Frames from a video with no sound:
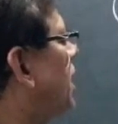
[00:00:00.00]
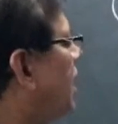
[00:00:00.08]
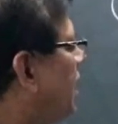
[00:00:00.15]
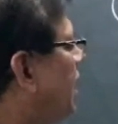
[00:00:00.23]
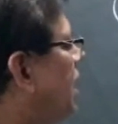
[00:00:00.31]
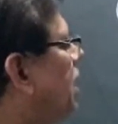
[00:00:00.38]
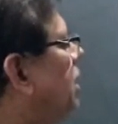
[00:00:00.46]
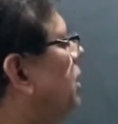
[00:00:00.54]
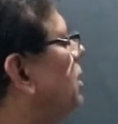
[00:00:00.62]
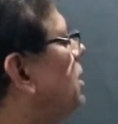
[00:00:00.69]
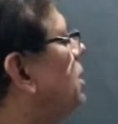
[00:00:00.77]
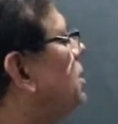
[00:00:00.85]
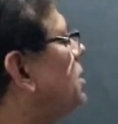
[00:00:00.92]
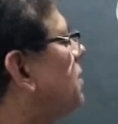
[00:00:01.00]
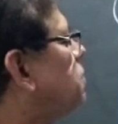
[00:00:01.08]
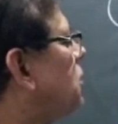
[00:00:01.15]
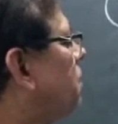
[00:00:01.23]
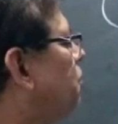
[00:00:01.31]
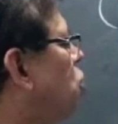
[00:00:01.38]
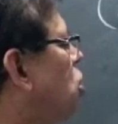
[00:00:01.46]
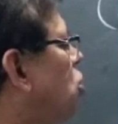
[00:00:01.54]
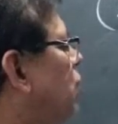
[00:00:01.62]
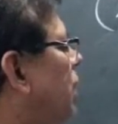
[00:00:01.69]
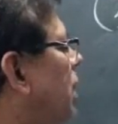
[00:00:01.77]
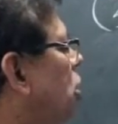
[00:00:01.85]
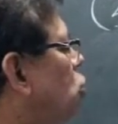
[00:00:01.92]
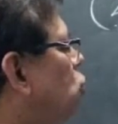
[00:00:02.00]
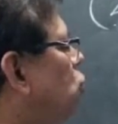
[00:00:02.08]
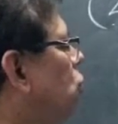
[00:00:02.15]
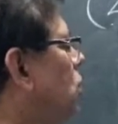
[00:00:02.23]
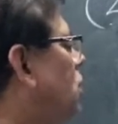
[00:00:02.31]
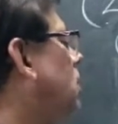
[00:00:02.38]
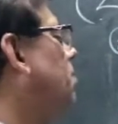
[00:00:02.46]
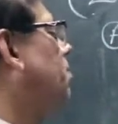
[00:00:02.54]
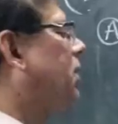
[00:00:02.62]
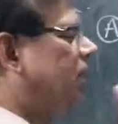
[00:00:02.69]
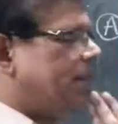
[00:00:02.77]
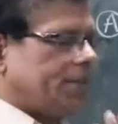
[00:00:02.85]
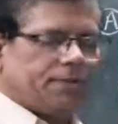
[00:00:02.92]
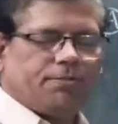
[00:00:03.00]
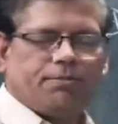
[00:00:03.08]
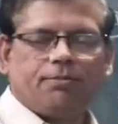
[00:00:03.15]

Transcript: A, subpoint 1 and 2 complete.